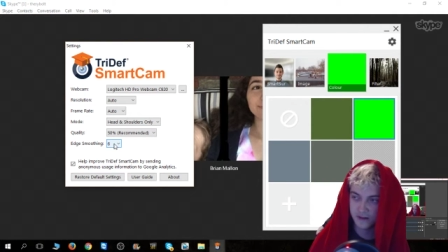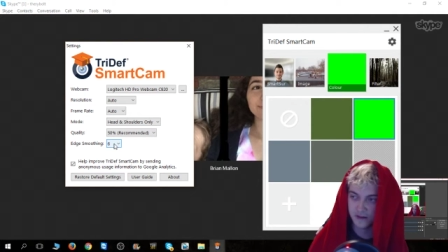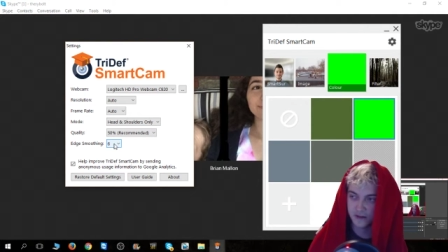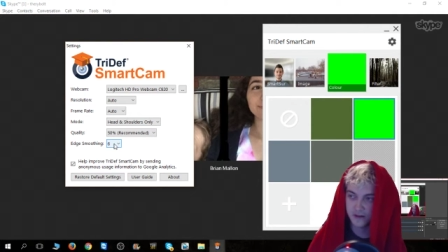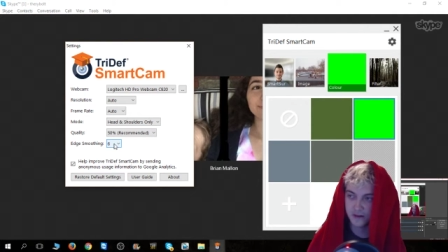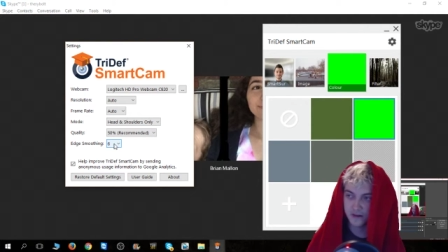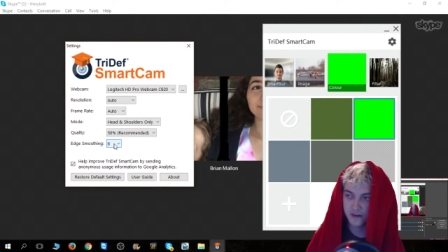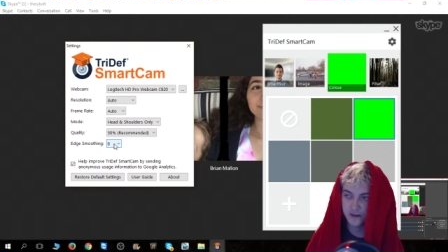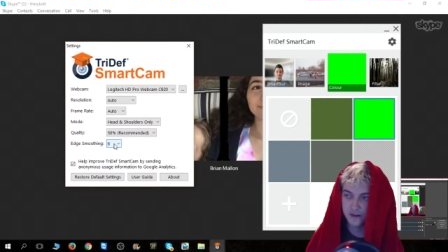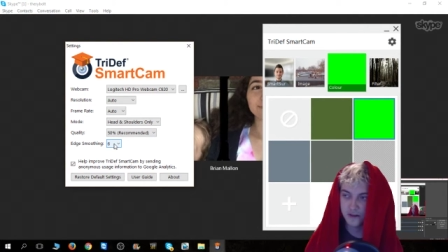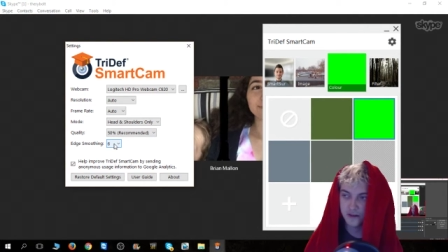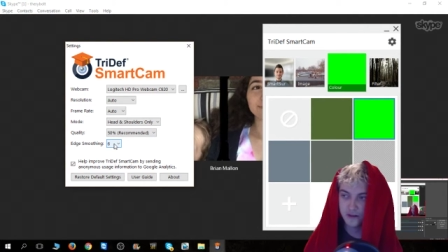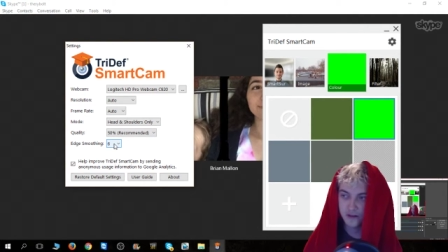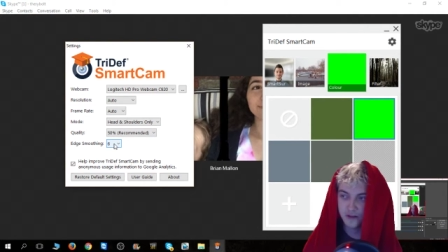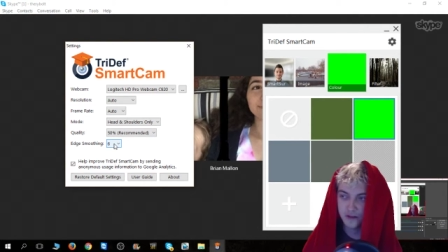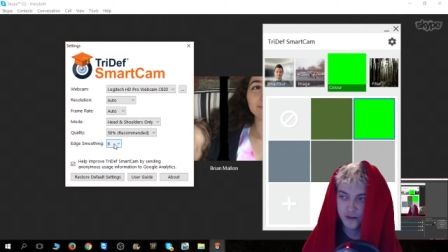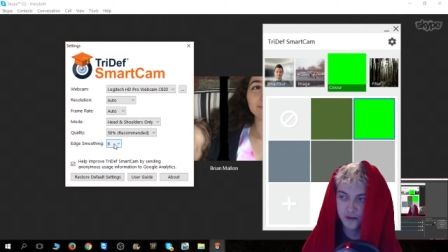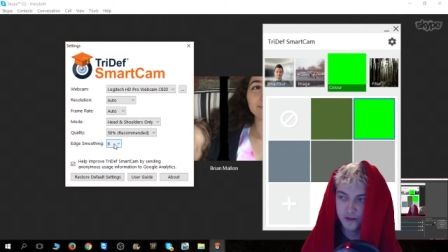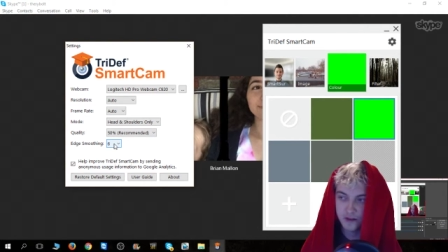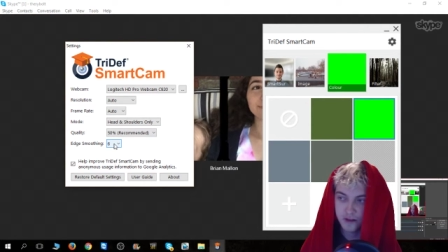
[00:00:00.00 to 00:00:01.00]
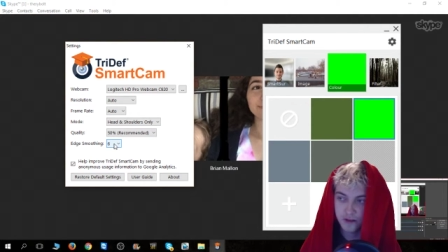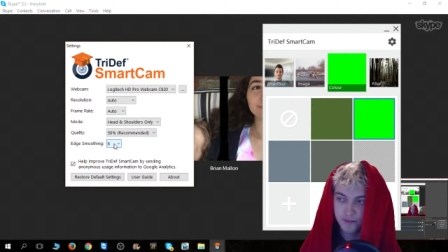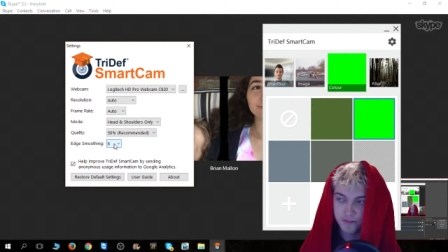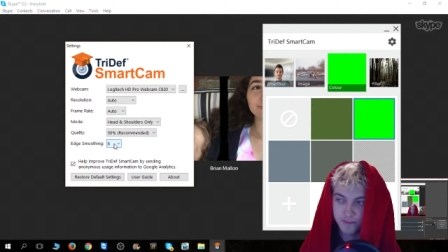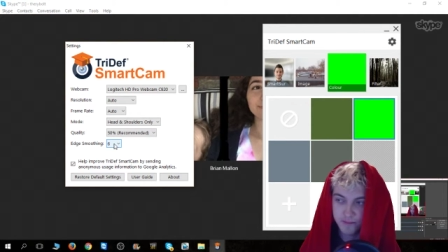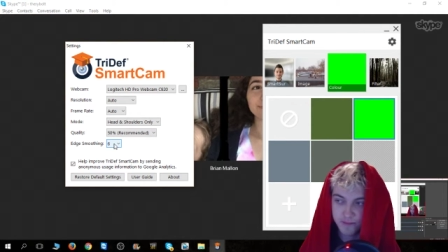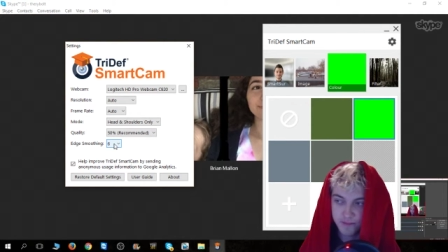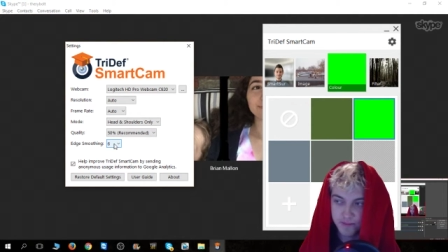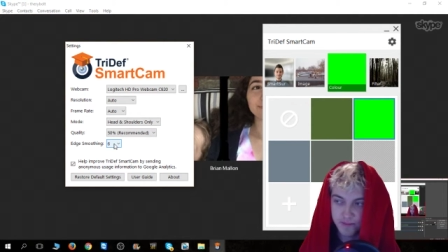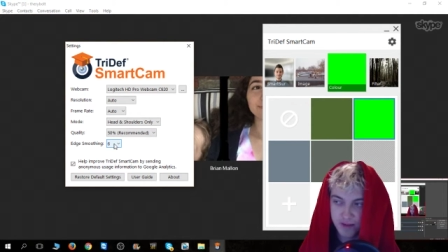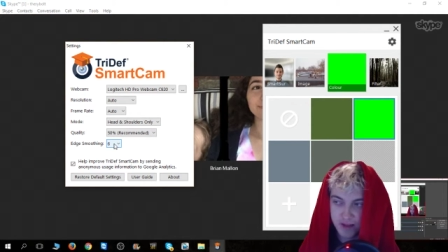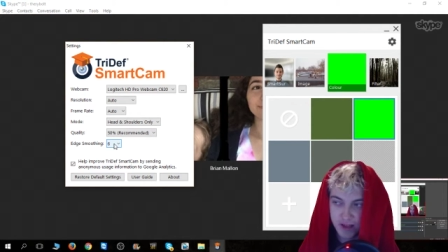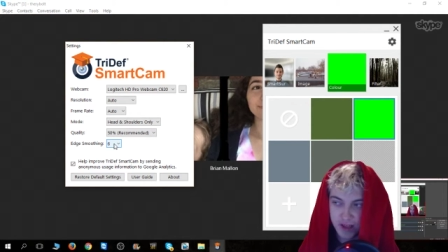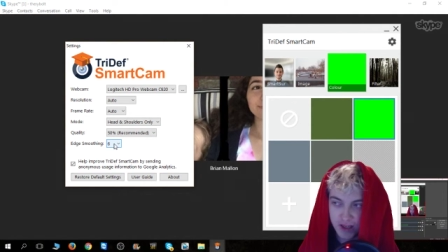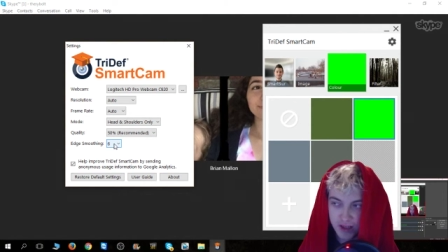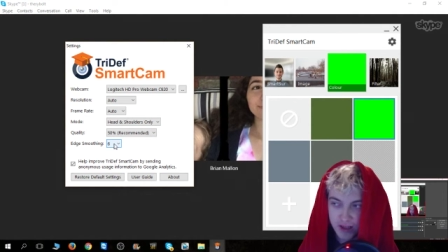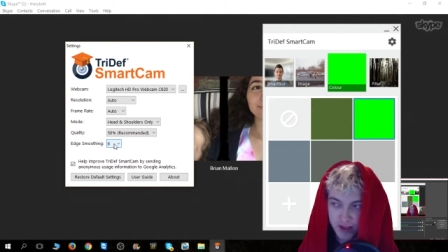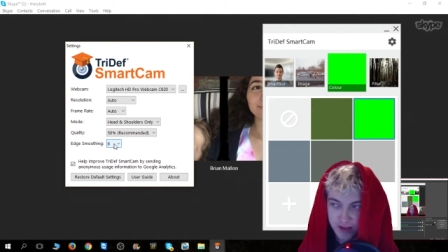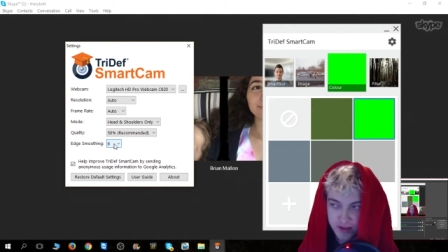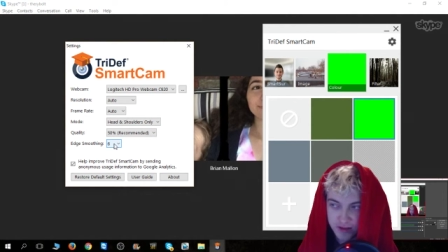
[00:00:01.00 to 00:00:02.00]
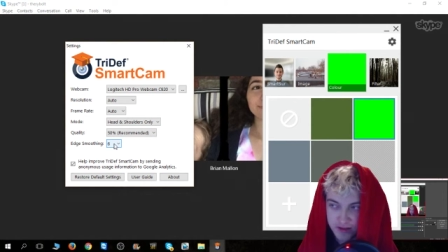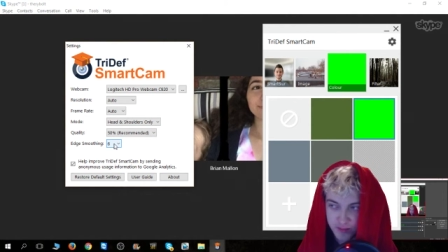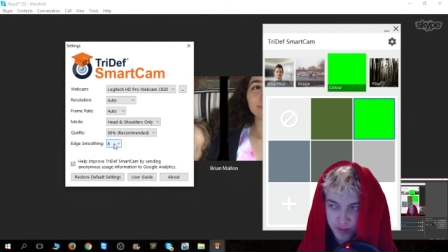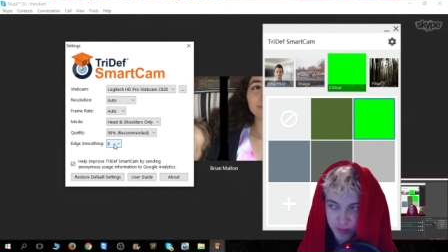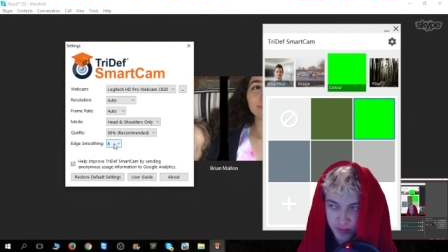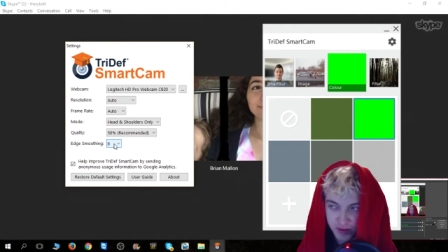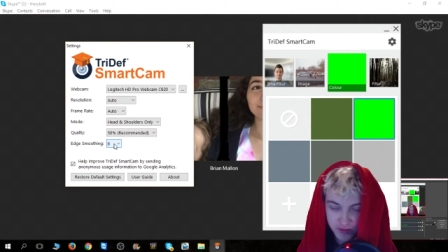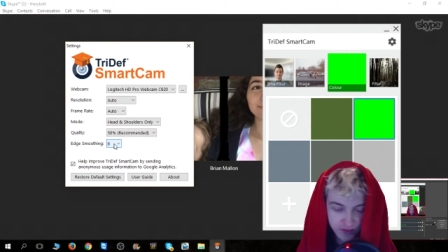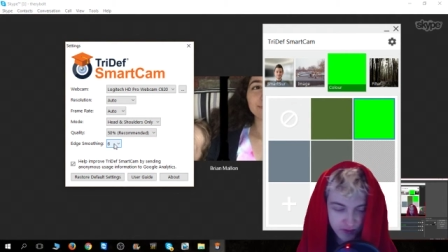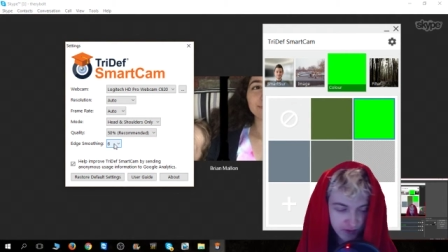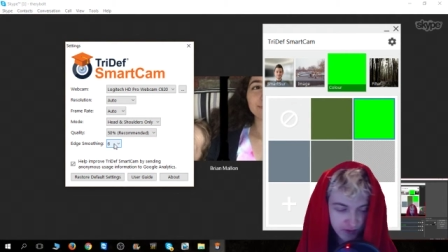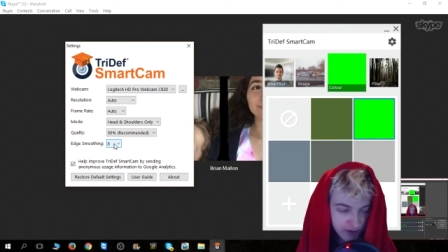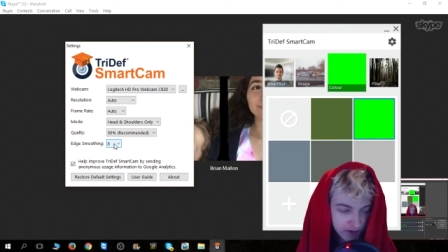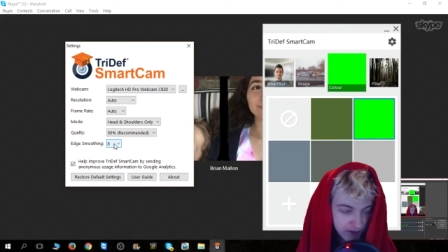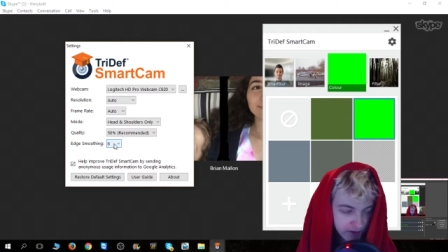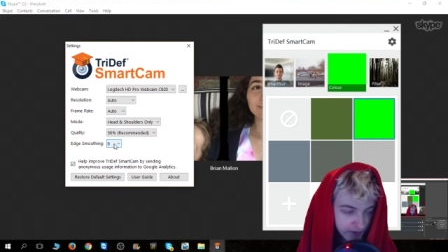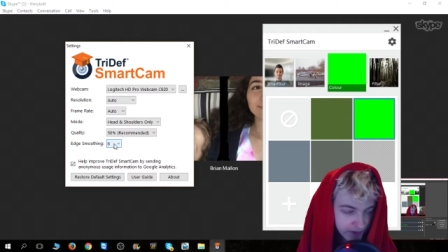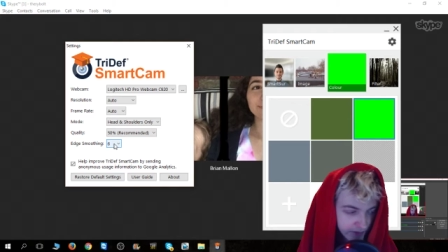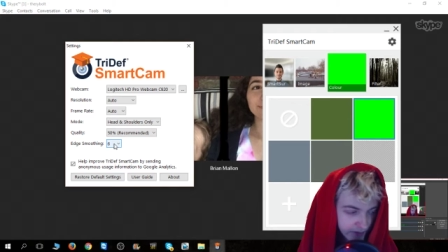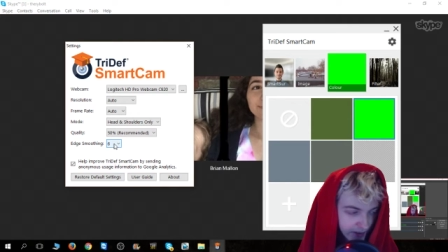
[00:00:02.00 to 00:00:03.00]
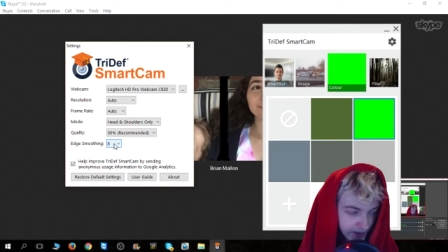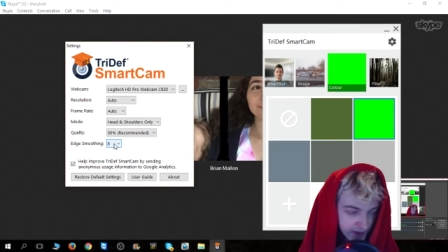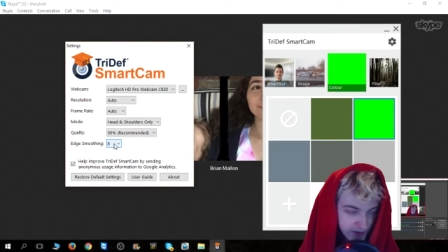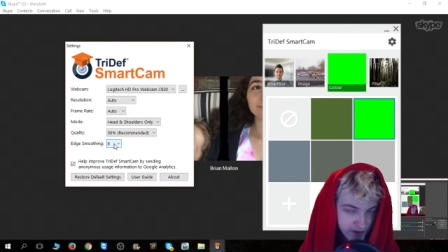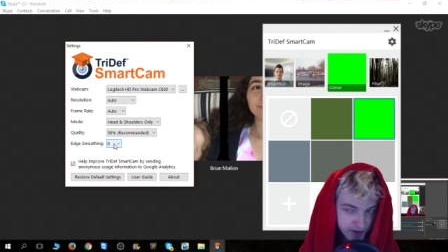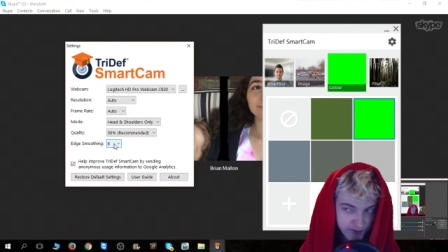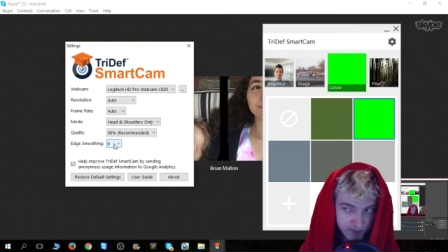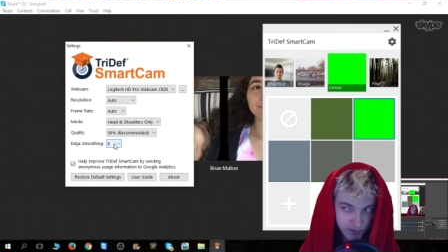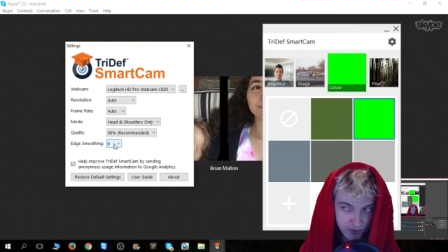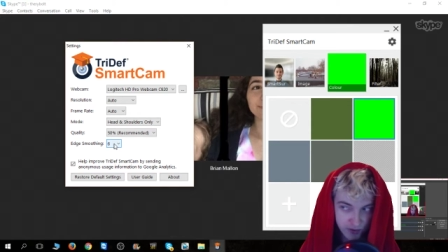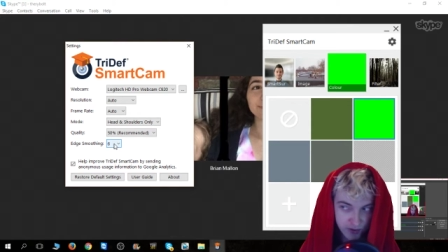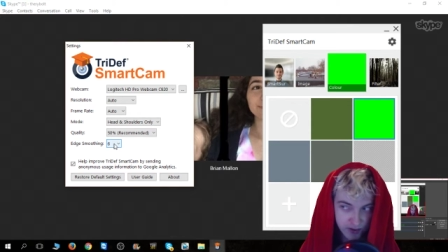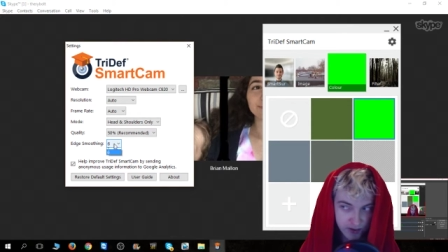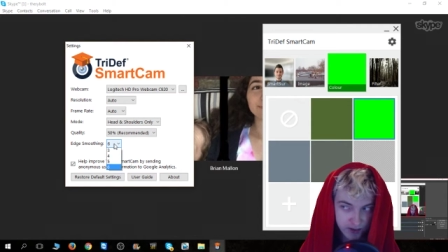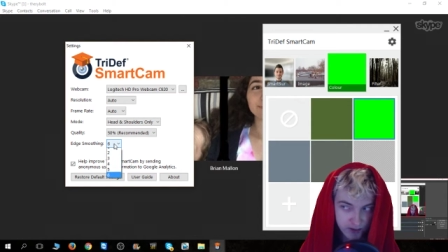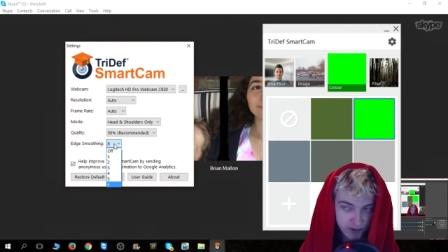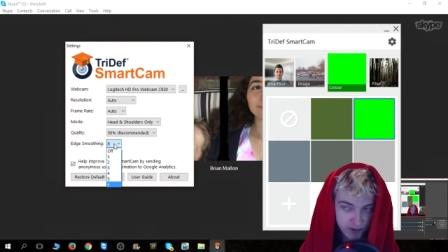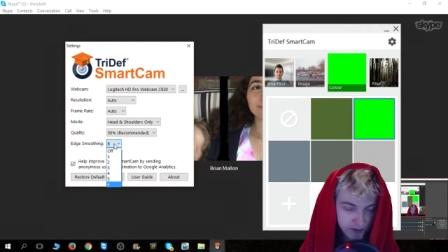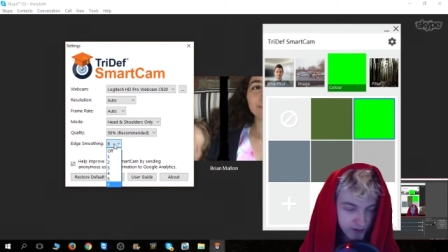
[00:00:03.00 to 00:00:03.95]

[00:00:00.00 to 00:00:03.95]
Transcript: Yep, it's a little red. Yeah, that's perfect right there for the edge smoothing